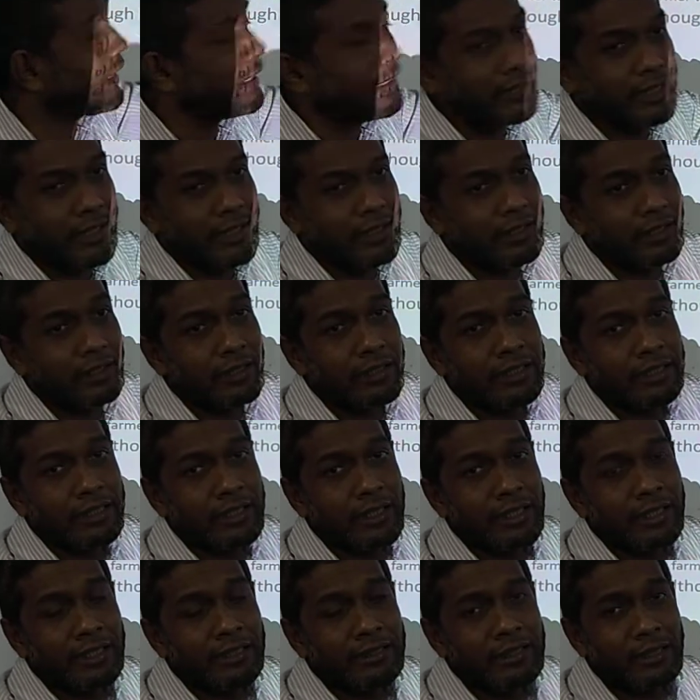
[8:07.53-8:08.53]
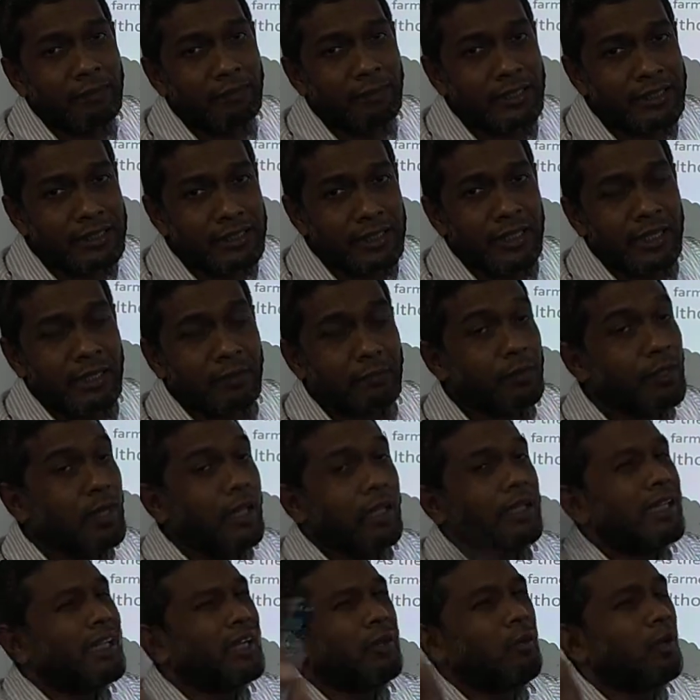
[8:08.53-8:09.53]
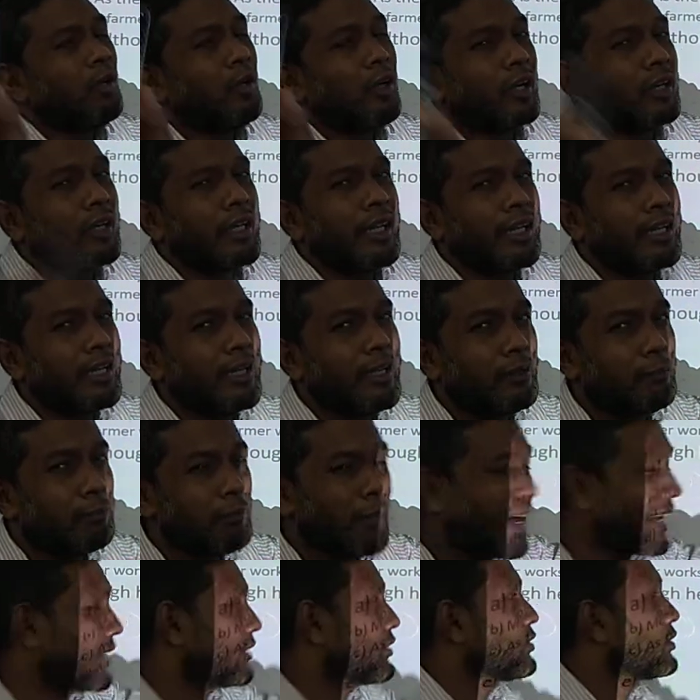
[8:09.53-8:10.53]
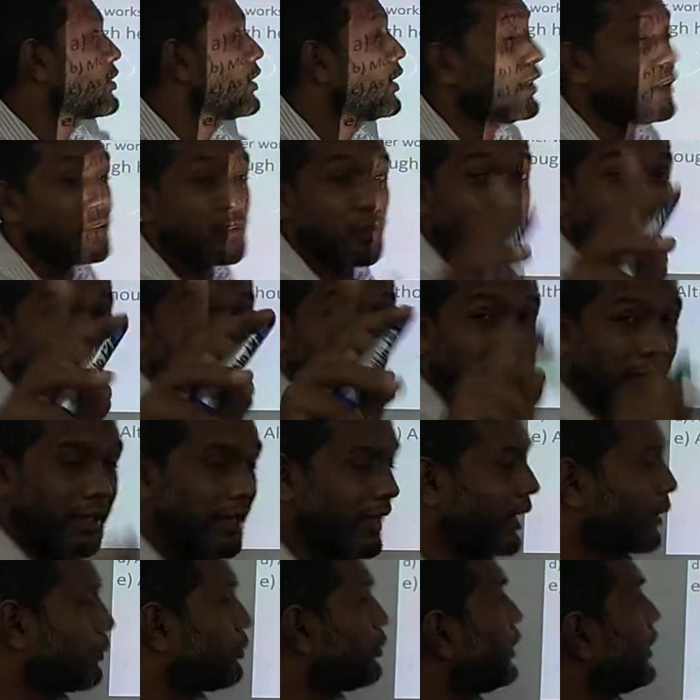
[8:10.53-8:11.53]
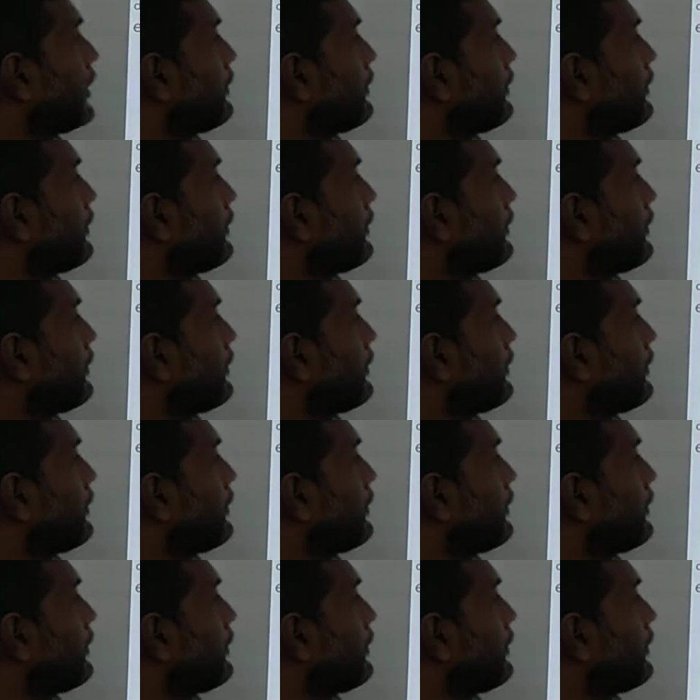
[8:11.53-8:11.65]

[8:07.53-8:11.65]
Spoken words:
in the exam script, you will not get any marks. So be careful